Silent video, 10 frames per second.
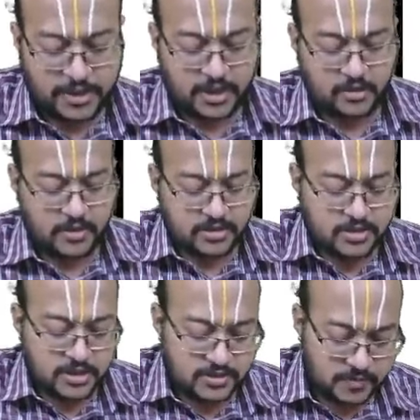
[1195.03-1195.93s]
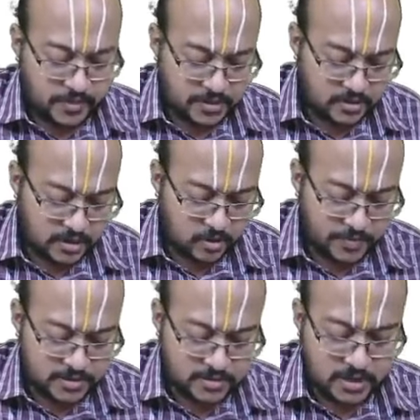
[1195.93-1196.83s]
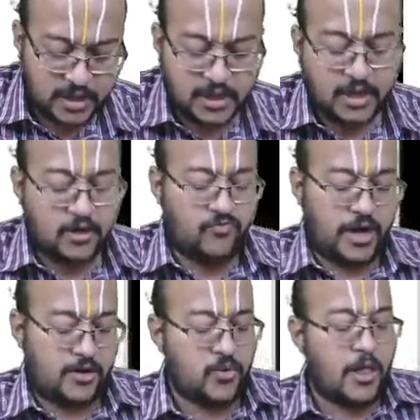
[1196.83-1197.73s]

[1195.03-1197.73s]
KE minus G, simply 30 rupees is the value.